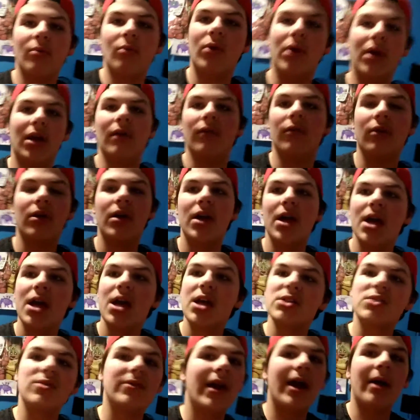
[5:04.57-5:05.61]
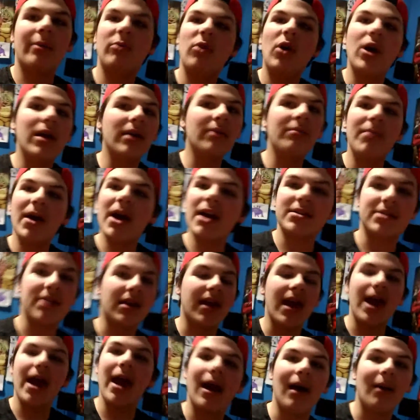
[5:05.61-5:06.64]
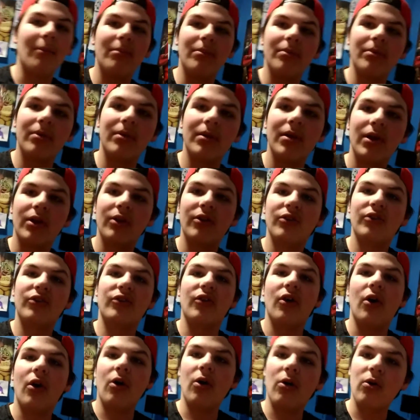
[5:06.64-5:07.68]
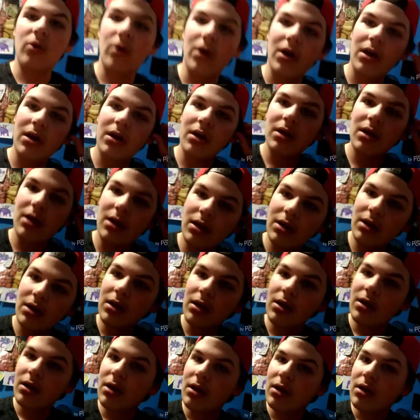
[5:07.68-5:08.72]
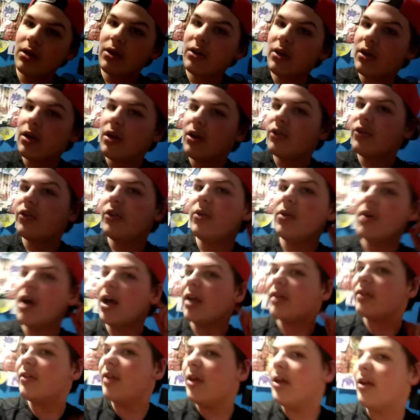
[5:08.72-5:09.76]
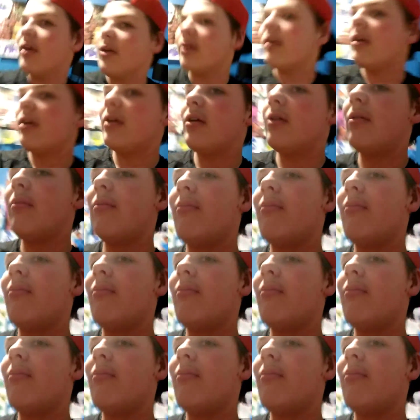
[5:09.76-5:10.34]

Whatever. So yeah, I'm heading back to camp. So, see you guys later.